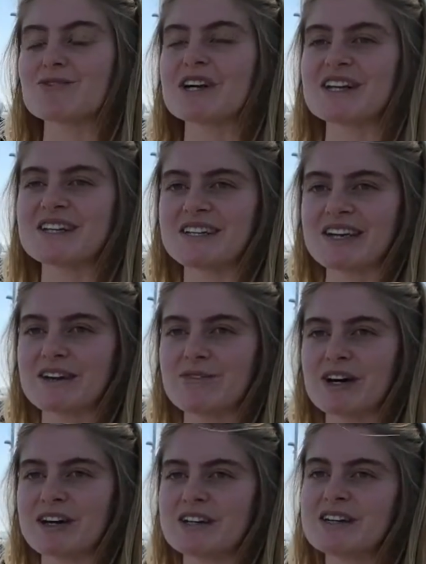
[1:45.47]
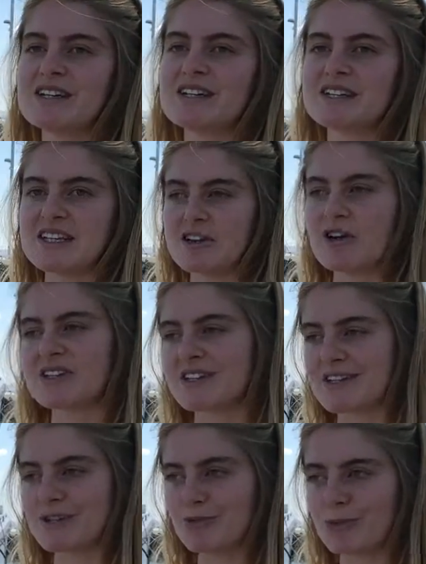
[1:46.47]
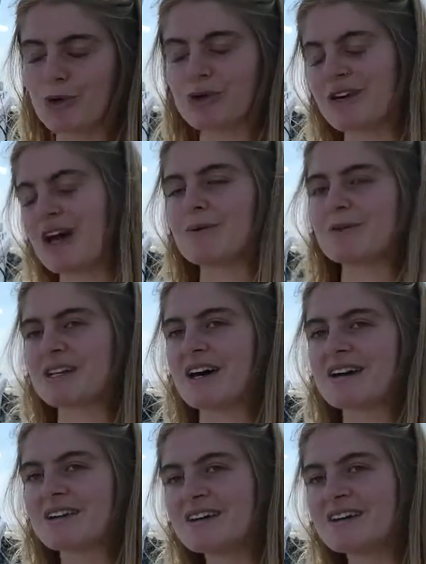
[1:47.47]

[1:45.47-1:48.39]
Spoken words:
really see why seagrass is an important habitat